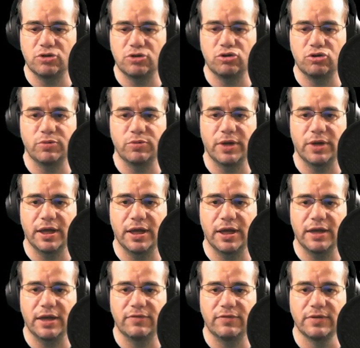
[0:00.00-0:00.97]
troop I
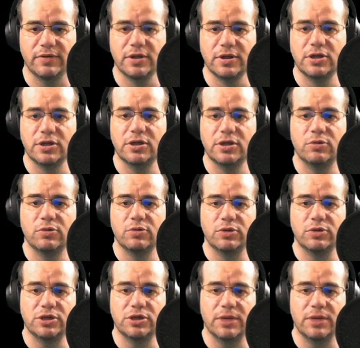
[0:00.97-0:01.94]
have,
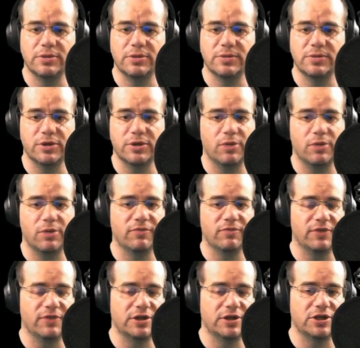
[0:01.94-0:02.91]
which happens to be a common
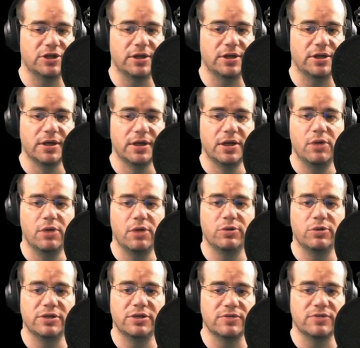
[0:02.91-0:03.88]
villager,
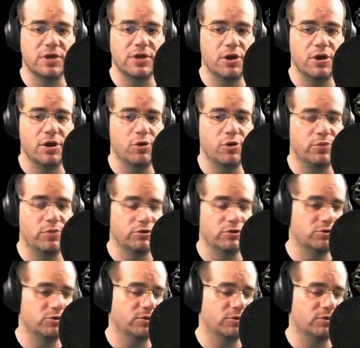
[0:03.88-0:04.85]
which gives no
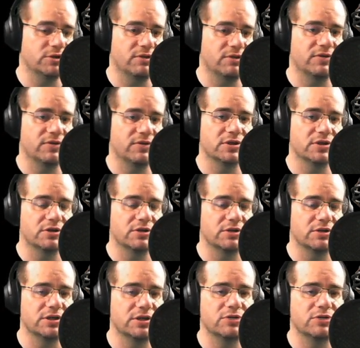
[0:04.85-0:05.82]
boost whatsoever. So this
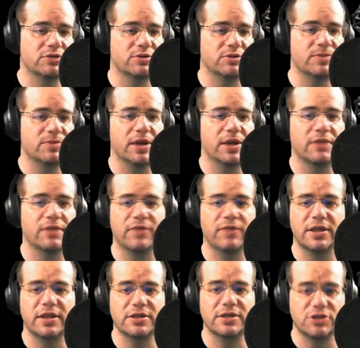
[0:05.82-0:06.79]
is to explain the
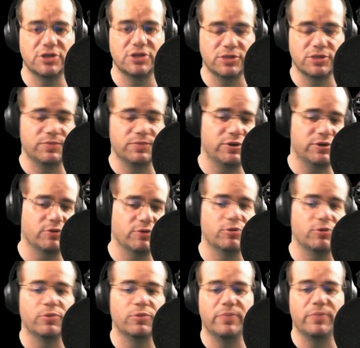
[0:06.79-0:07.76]
fact this is just
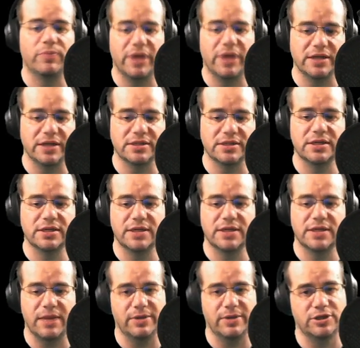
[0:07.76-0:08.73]
pure base
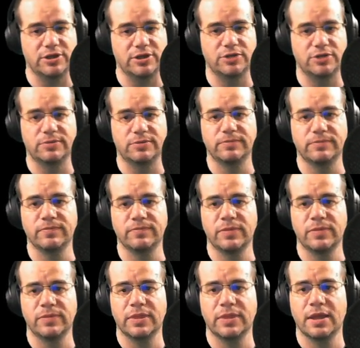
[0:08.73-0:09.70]
damage.
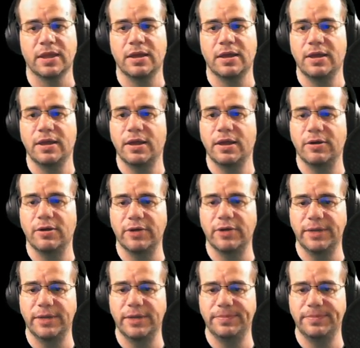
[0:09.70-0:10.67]

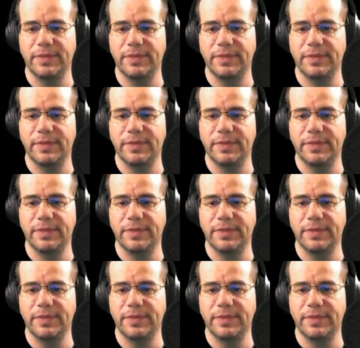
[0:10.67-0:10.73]
Okay?